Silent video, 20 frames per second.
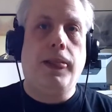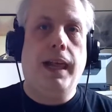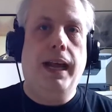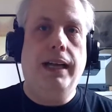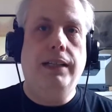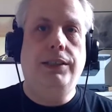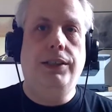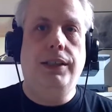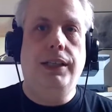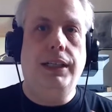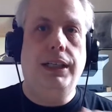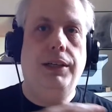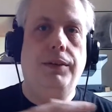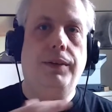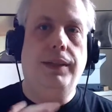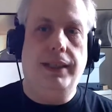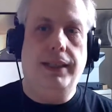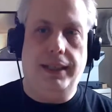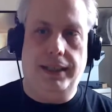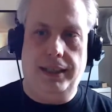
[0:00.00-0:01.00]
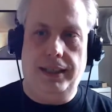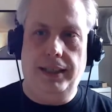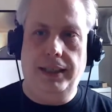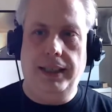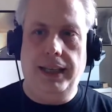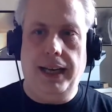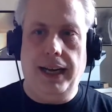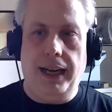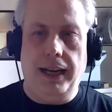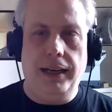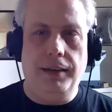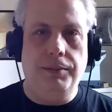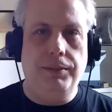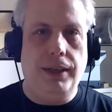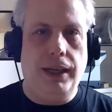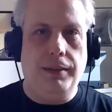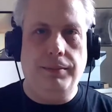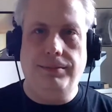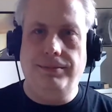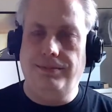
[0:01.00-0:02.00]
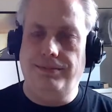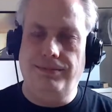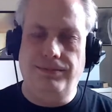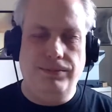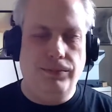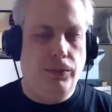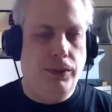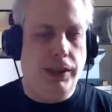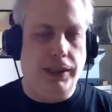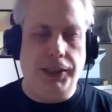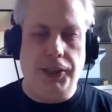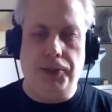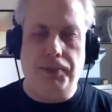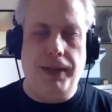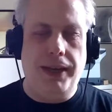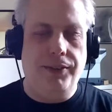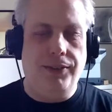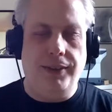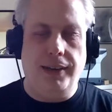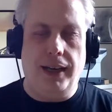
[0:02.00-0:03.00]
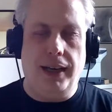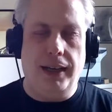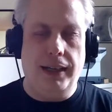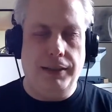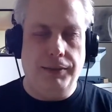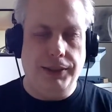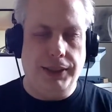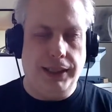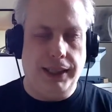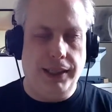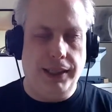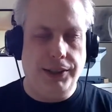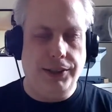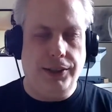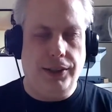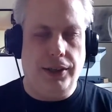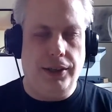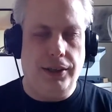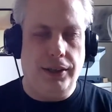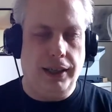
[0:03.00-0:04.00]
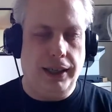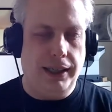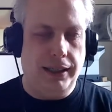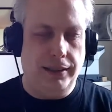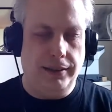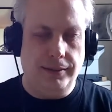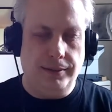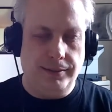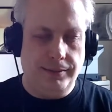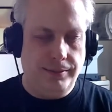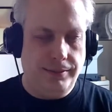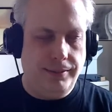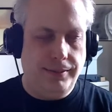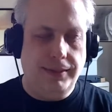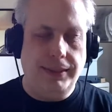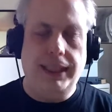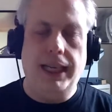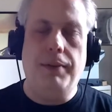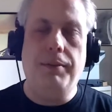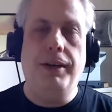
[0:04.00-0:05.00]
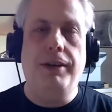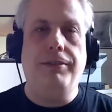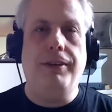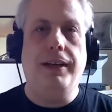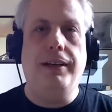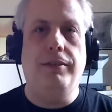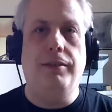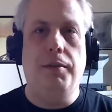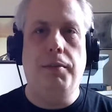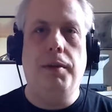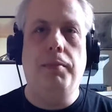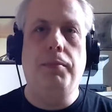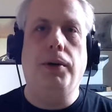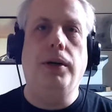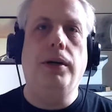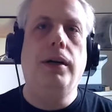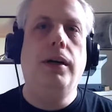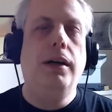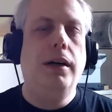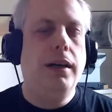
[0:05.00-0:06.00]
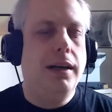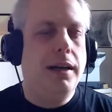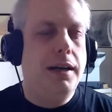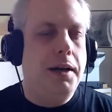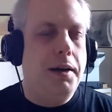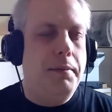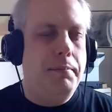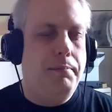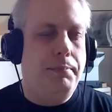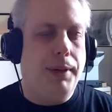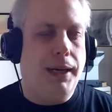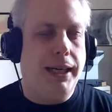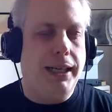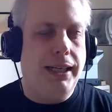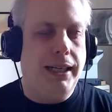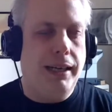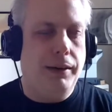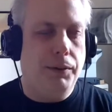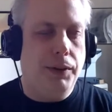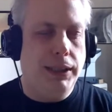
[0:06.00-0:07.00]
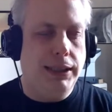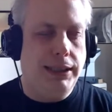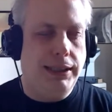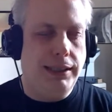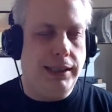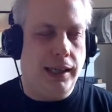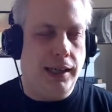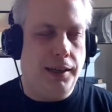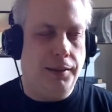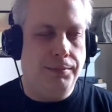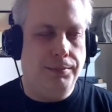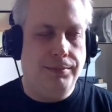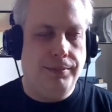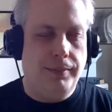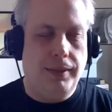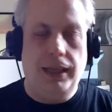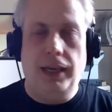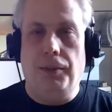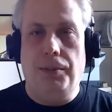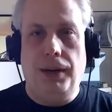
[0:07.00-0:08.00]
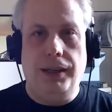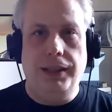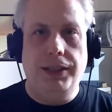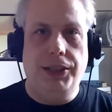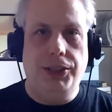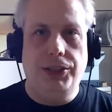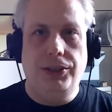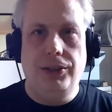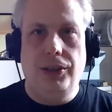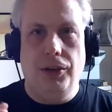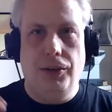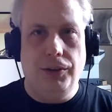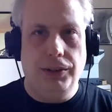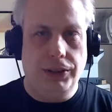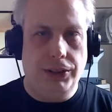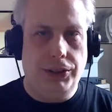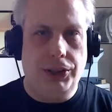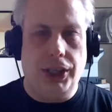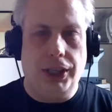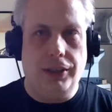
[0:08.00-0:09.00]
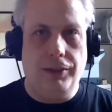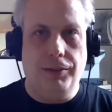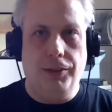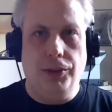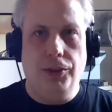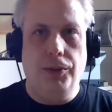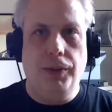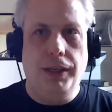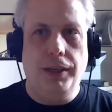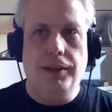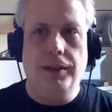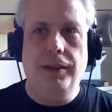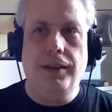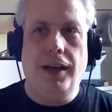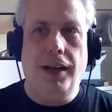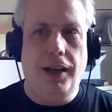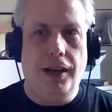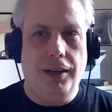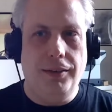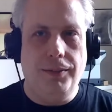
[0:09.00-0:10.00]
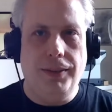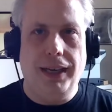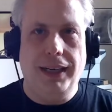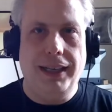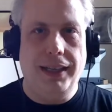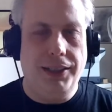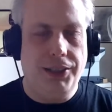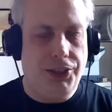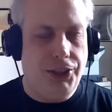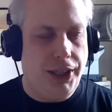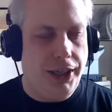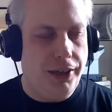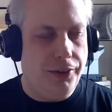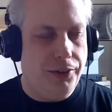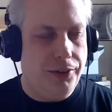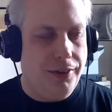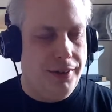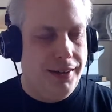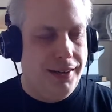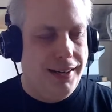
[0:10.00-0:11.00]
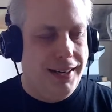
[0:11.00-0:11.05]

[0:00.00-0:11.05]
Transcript: Oh so yeah, would, yeah. And I'm I'm really spacing on. It was a Kickstarter, and damn it if I can remember. But it was um, and I'll probably just go and check it real quick uh, when I get yeah. a chance.